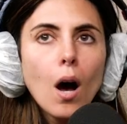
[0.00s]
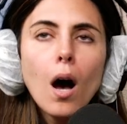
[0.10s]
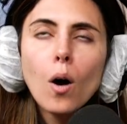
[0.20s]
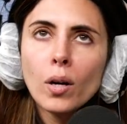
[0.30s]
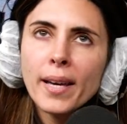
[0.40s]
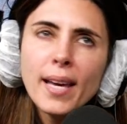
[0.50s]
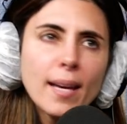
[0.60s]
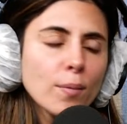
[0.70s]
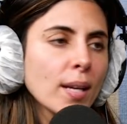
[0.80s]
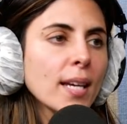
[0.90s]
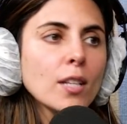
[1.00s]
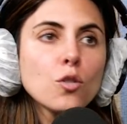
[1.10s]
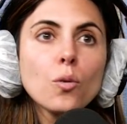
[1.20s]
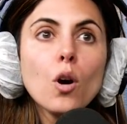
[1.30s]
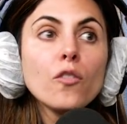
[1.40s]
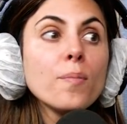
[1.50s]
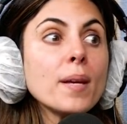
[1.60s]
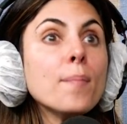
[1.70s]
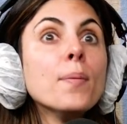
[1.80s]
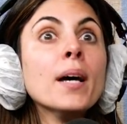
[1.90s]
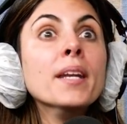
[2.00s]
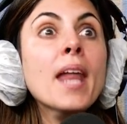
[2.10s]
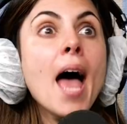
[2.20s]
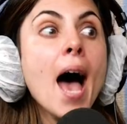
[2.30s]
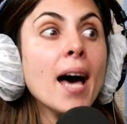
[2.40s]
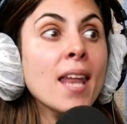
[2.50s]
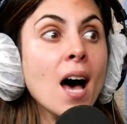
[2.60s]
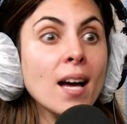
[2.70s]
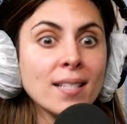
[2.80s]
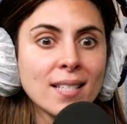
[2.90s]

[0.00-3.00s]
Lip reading: Oh, he drove me bananas.